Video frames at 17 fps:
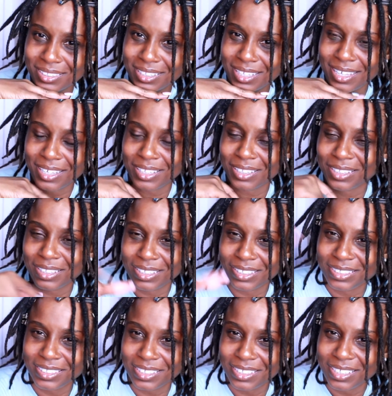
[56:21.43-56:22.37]
Like
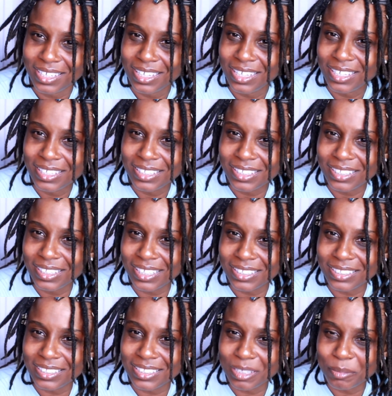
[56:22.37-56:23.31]
is it
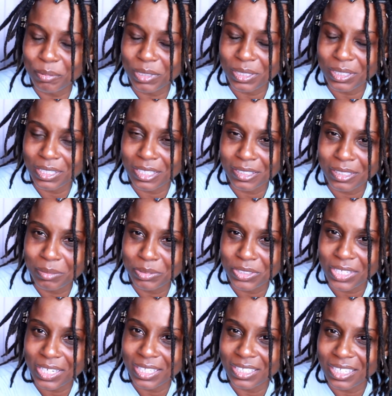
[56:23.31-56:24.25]
like did they put a gun up
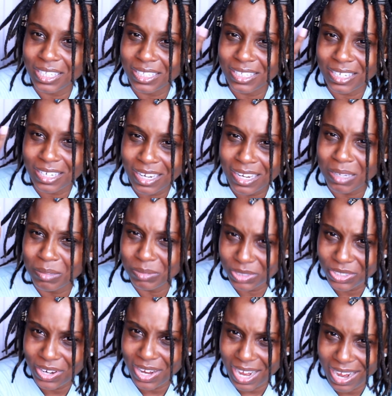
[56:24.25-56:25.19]
to your head? Did they did they come
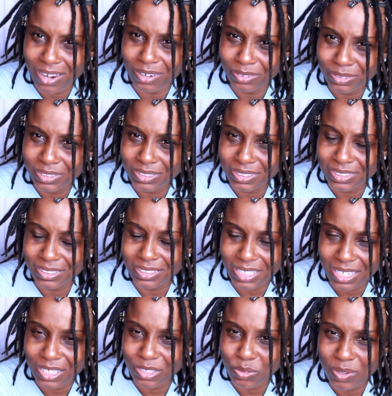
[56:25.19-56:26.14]
to your house and
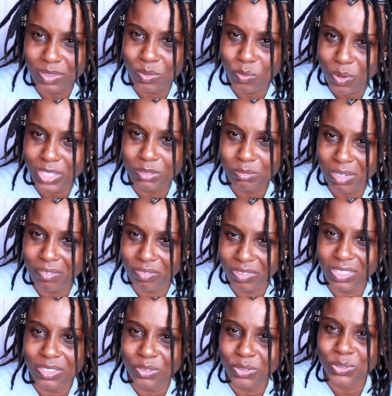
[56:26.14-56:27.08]
say you have to watch my
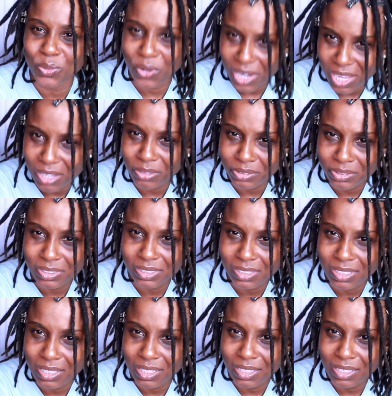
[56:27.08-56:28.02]
videos or else?
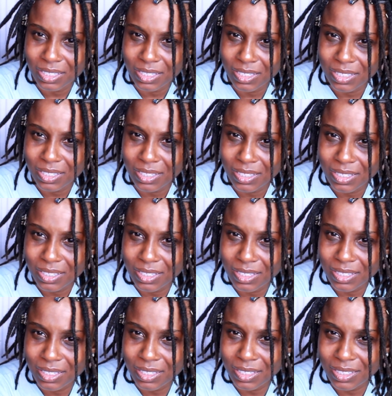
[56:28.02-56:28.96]

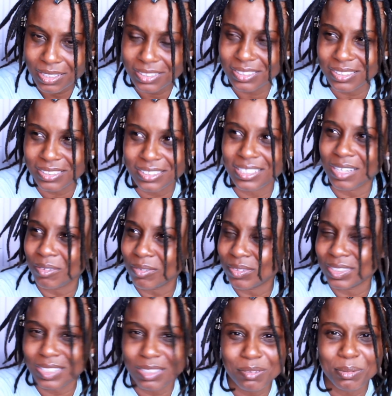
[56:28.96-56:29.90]
Is, is that
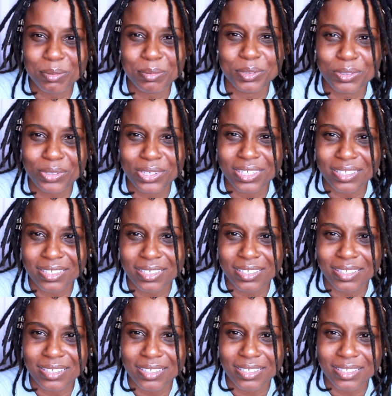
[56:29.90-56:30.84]
is that what people doing?
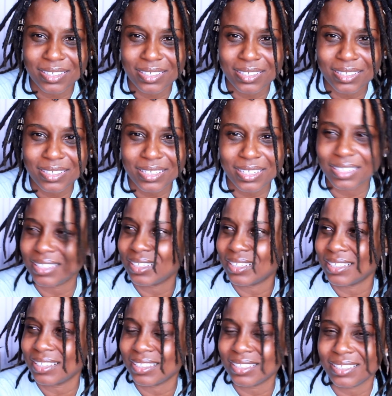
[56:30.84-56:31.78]
Uh,
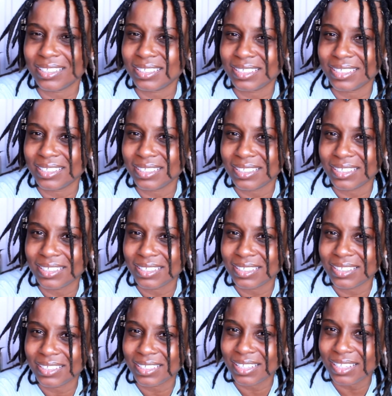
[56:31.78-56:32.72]

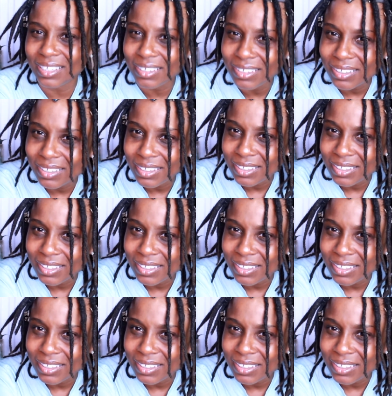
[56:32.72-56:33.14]
hello.